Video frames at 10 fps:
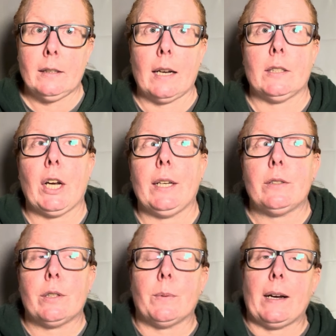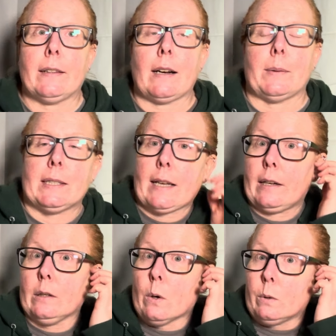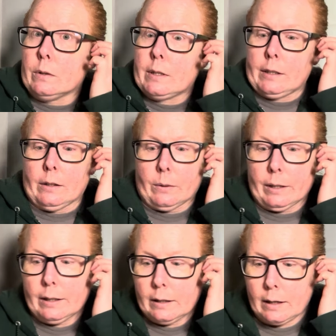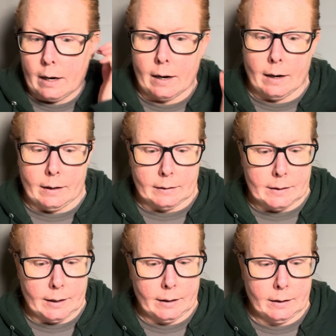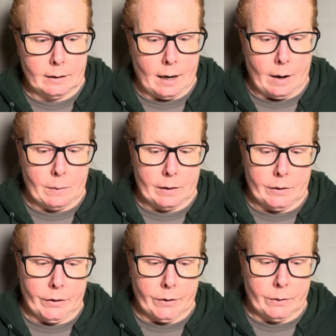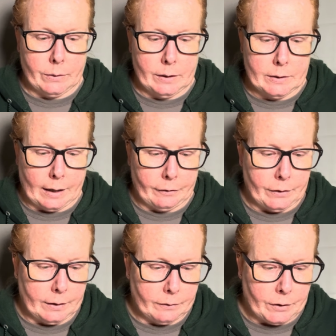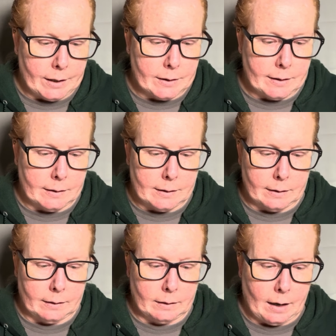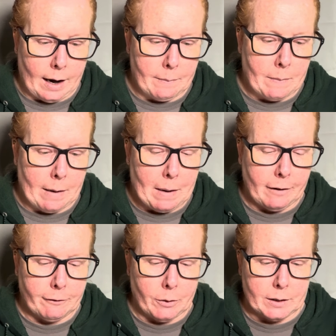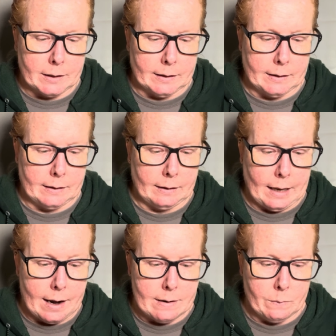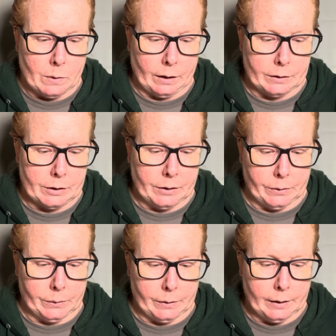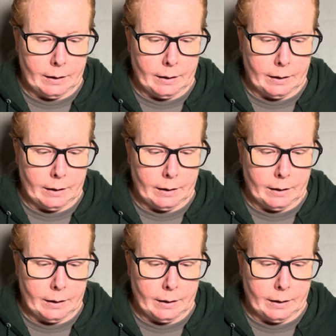changed the way that I was setting goals too. And I would do like, for instance, my main focuses then were to,